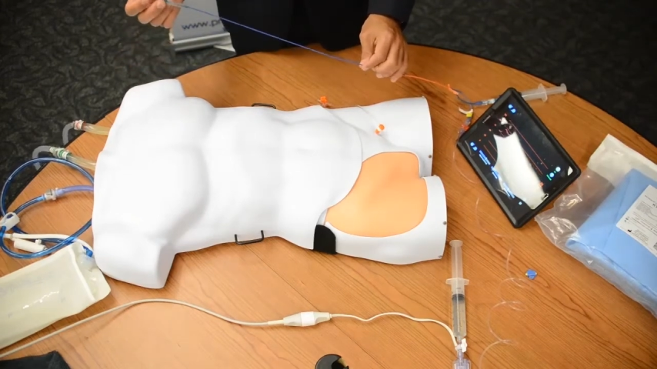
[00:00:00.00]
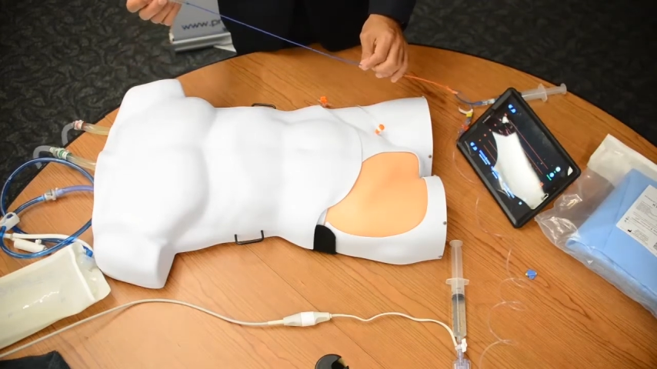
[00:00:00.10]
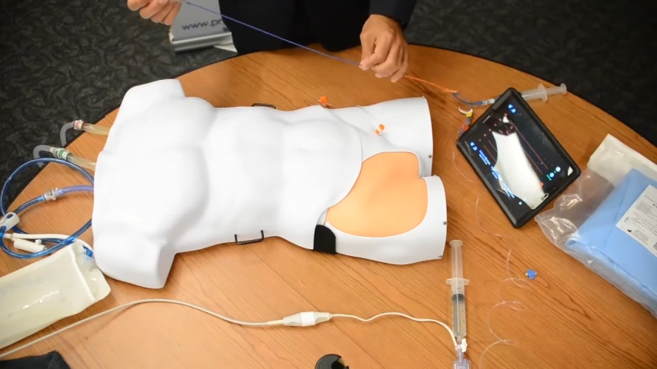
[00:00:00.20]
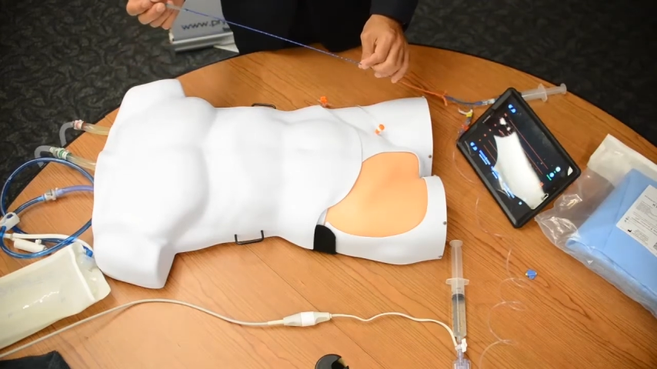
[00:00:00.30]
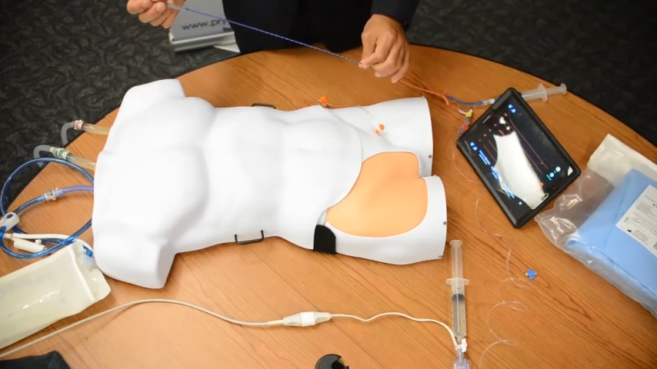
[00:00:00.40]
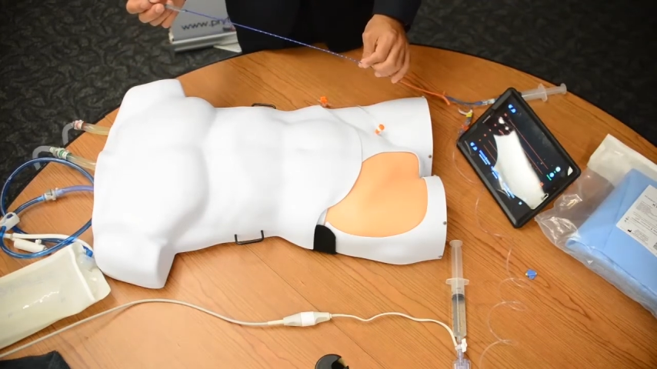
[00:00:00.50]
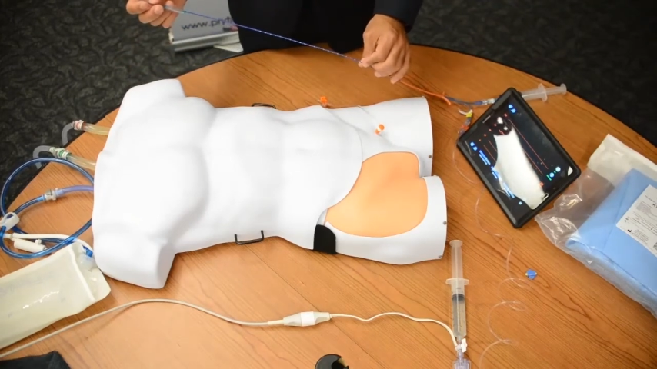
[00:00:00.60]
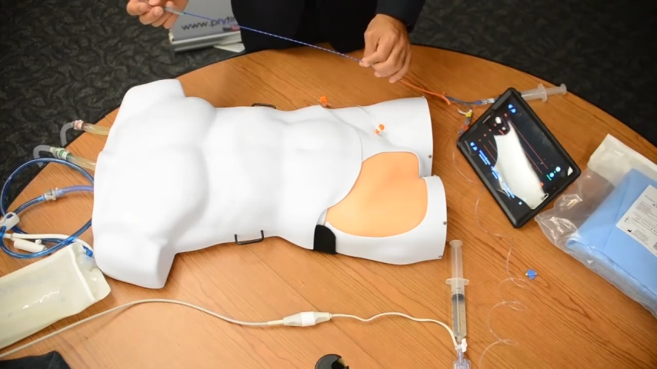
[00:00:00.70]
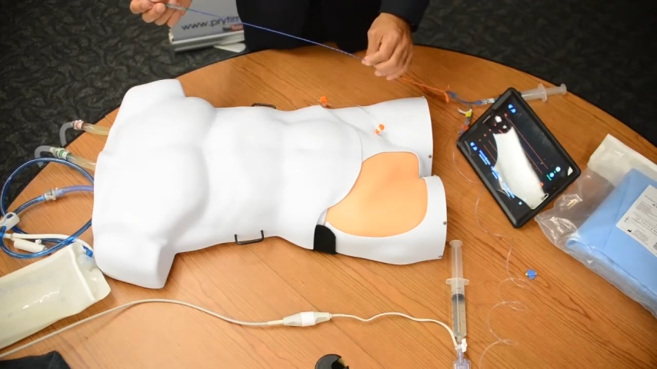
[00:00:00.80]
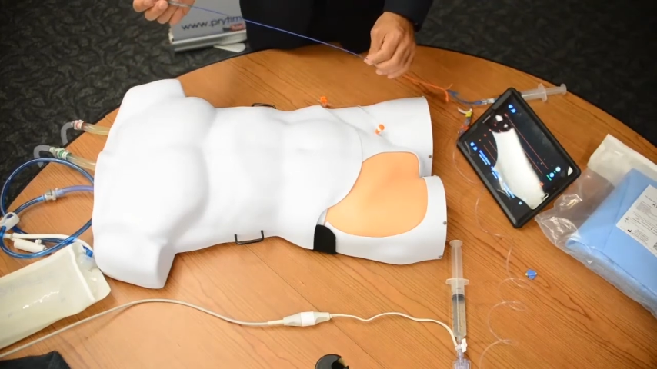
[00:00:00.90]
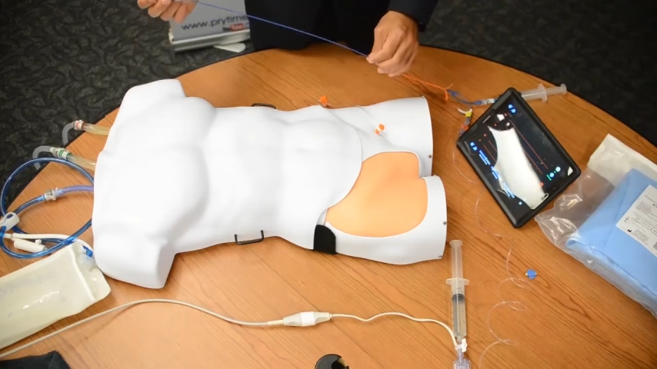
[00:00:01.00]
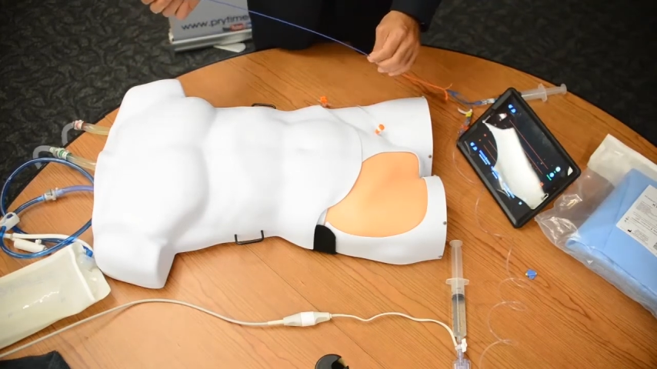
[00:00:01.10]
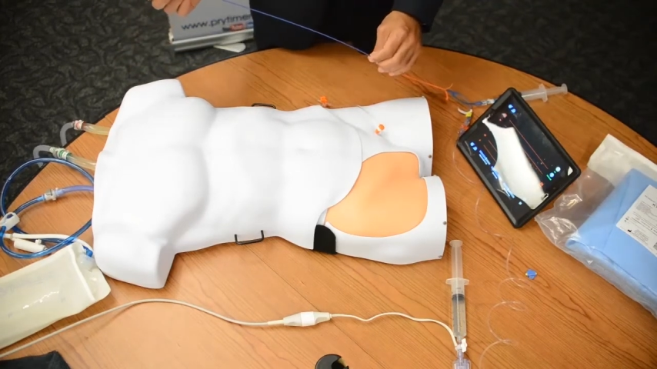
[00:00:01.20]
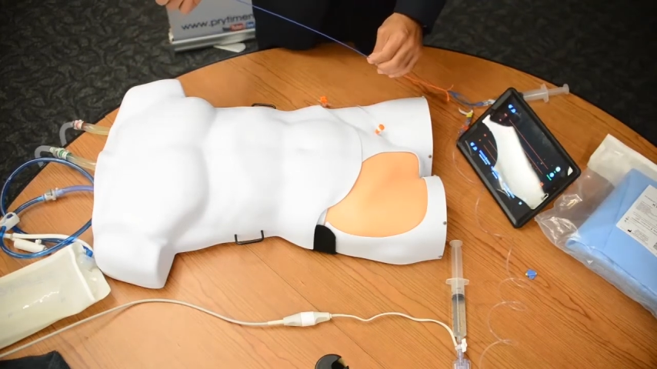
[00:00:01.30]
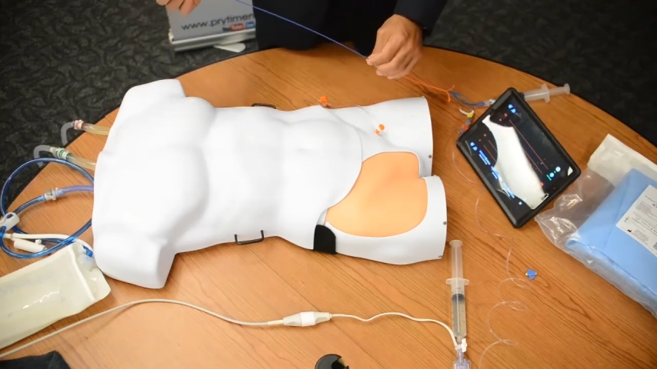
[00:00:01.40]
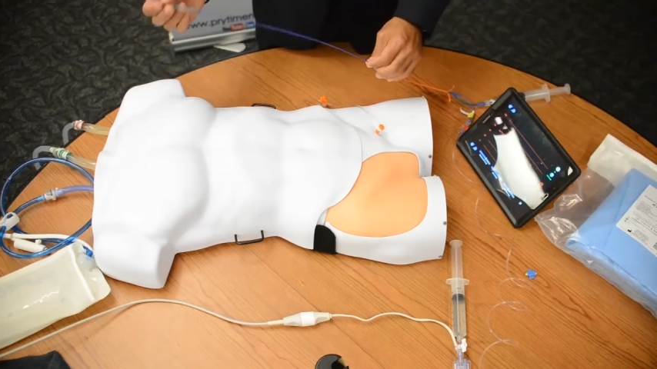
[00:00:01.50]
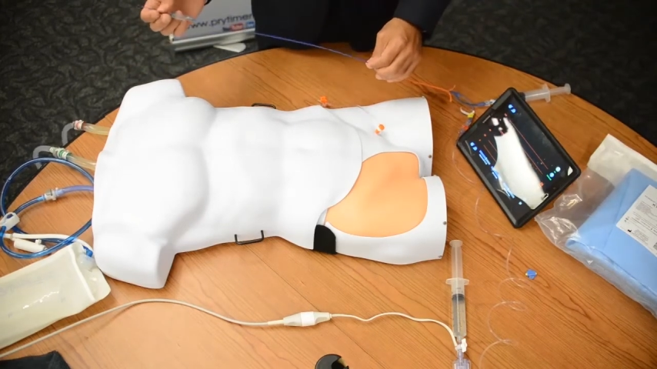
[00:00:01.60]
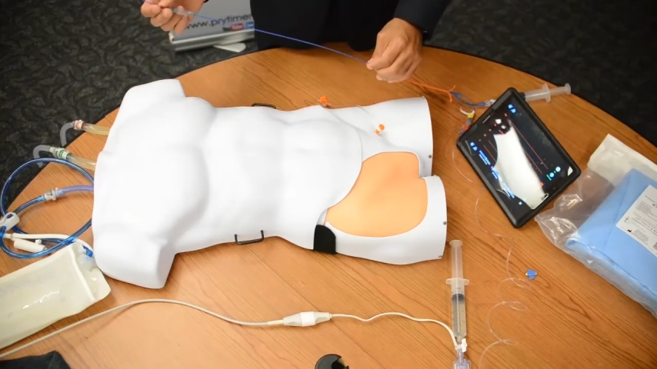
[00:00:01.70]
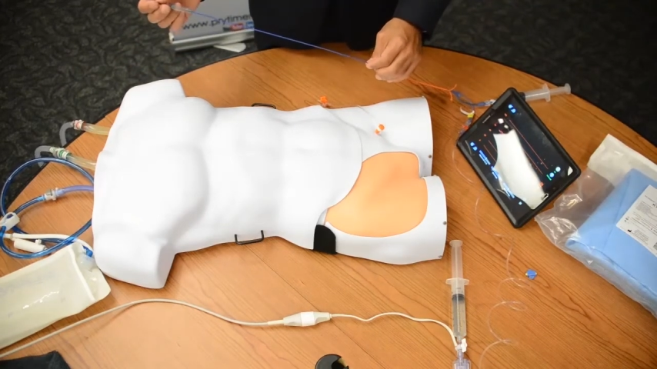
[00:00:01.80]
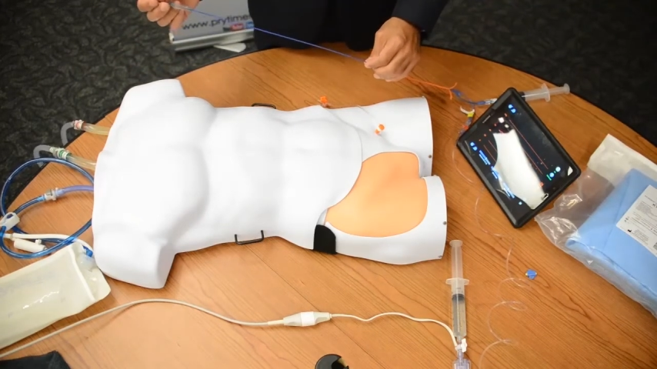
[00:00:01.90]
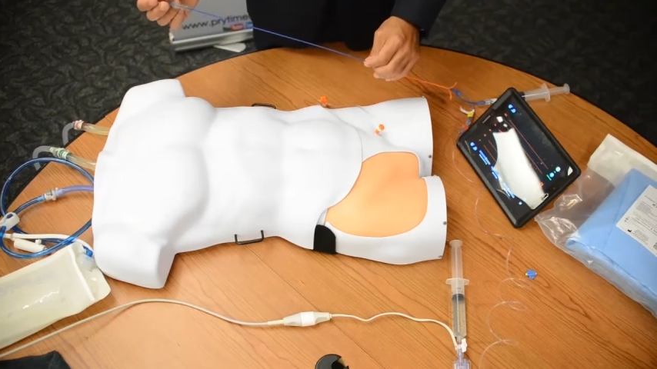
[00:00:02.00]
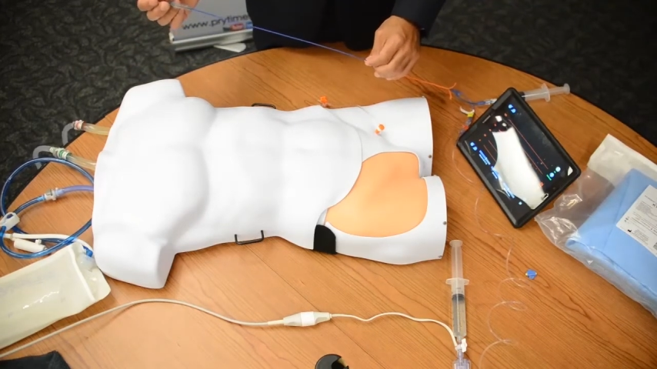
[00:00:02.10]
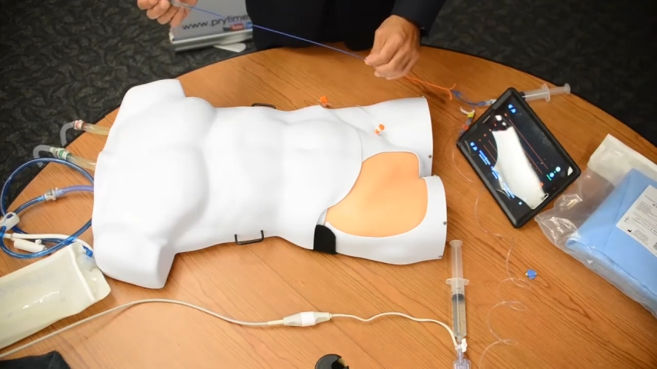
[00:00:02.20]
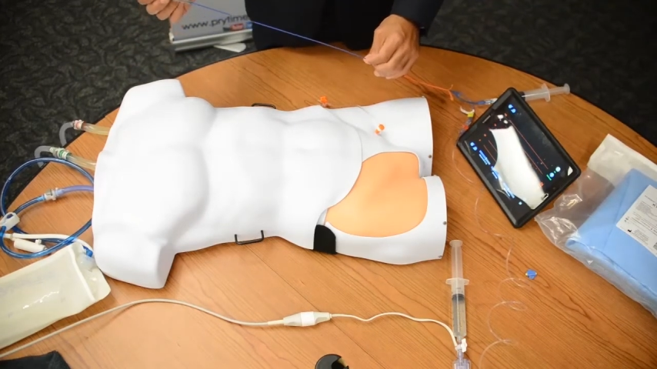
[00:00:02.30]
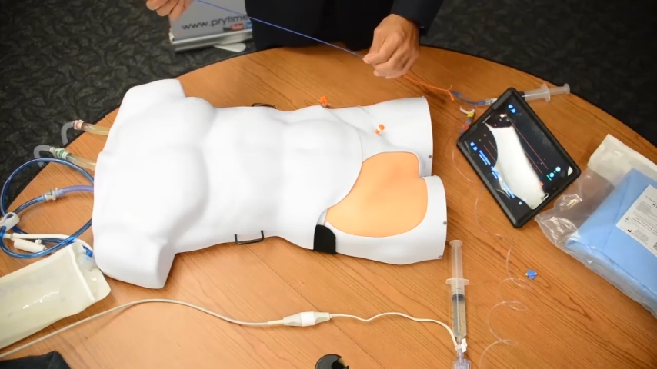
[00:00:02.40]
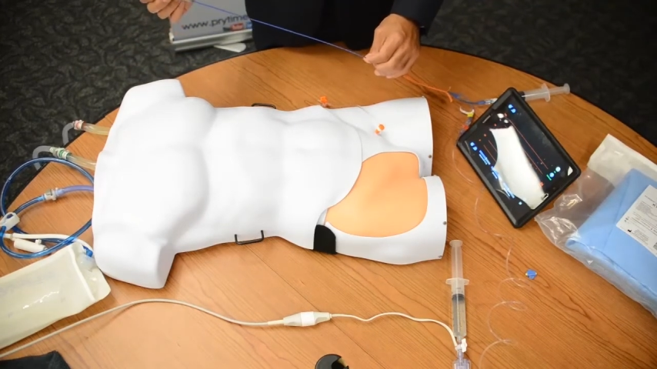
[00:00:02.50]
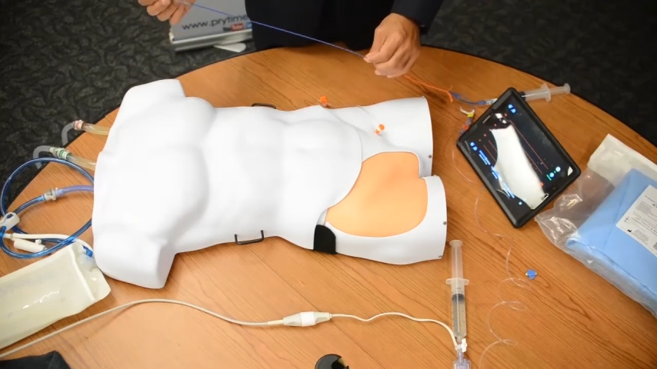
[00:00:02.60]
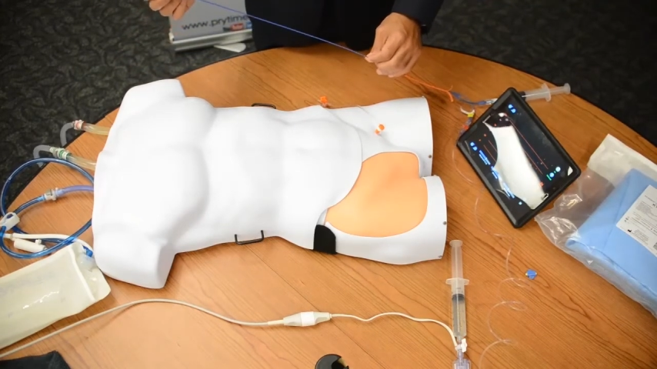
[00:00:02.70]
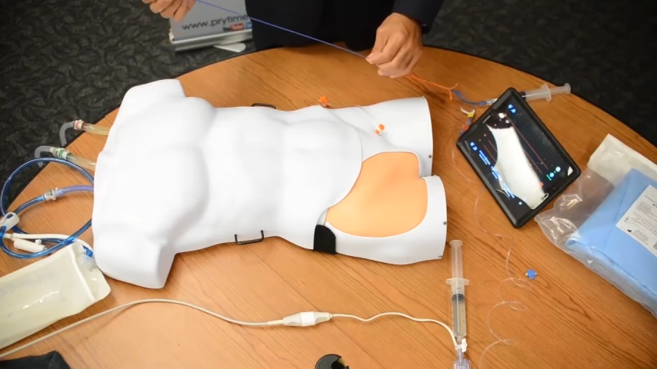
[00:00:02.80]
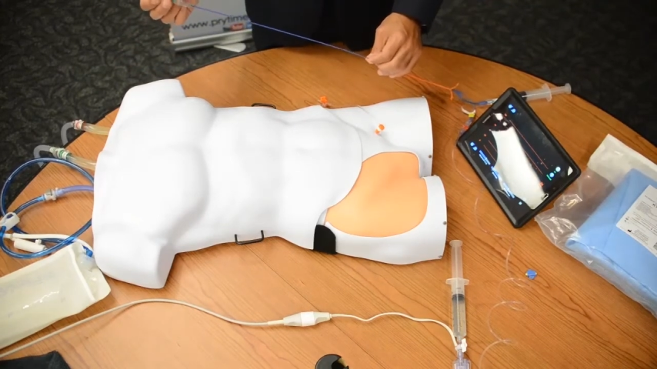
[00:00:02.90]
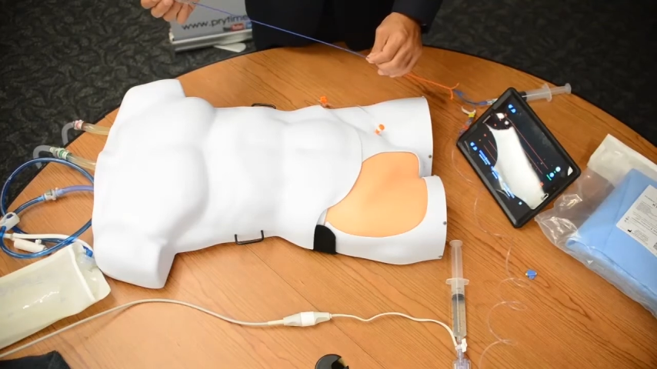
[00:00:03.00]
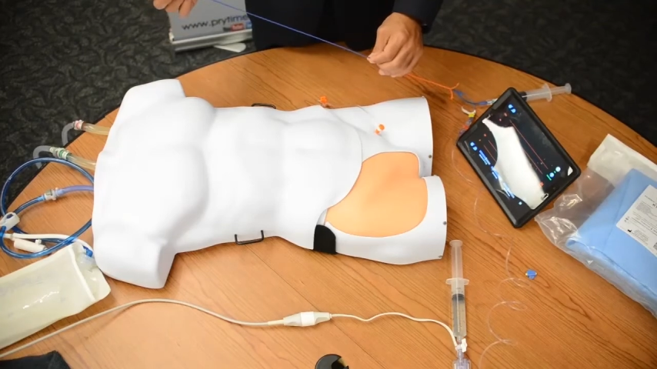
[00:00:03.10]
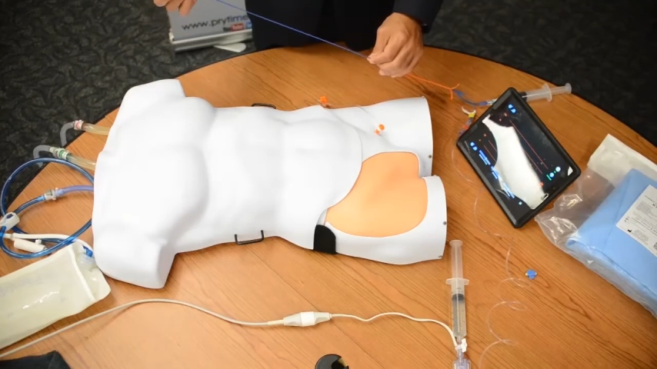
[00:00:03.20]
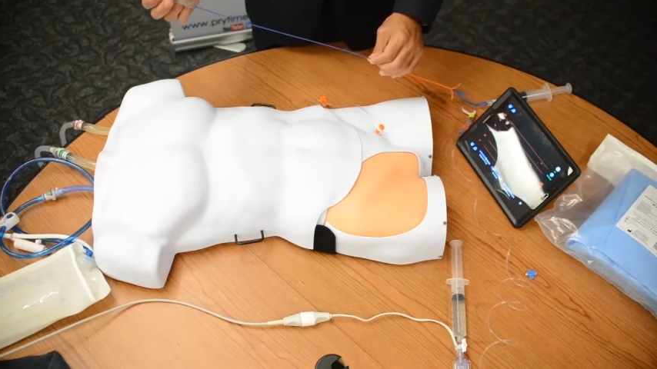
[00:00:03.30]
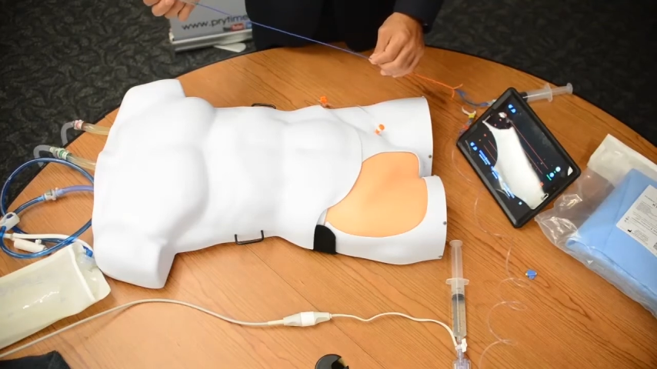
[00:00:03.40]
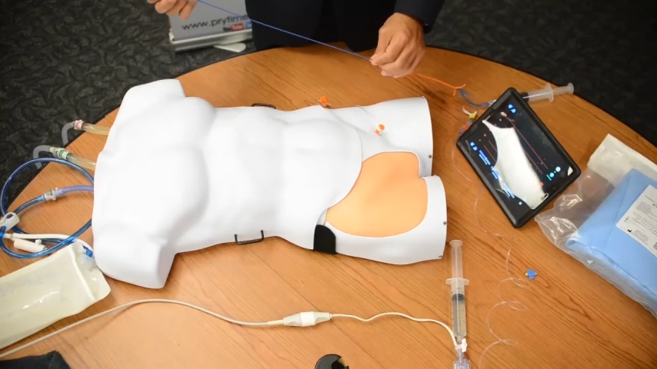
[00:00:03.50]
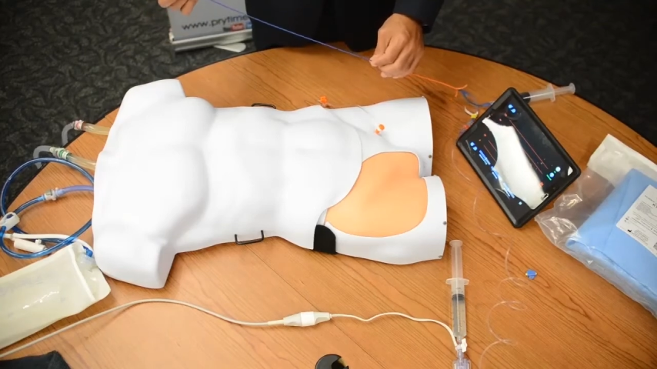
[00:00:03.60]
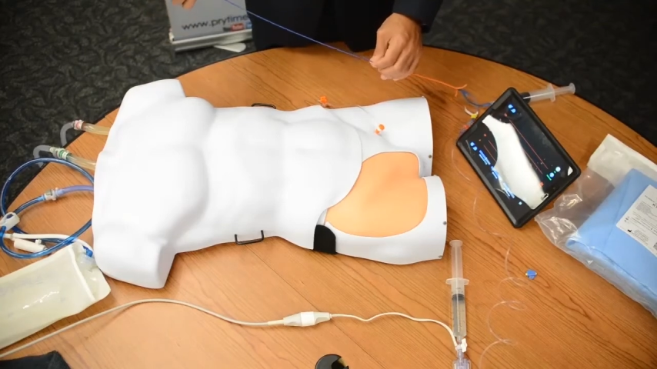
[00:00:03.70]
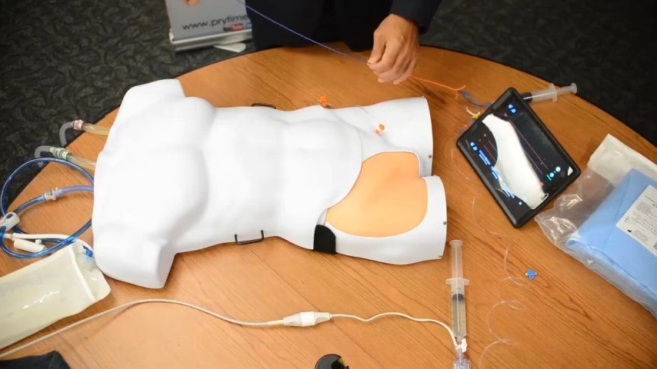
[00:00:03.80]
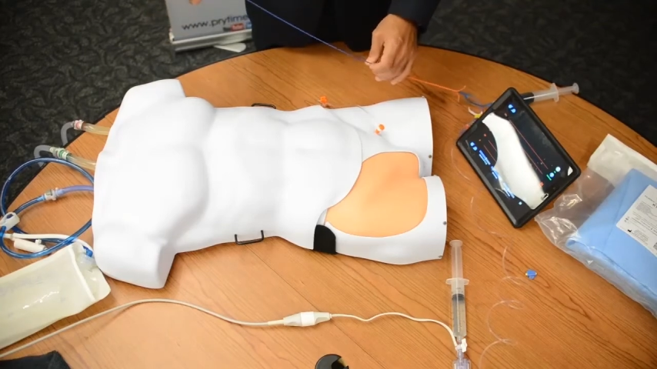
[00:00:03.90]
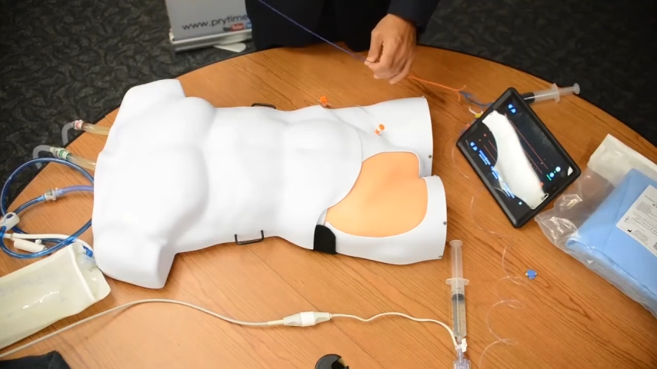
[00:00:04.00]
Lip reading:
Nobody's mouth can be seen.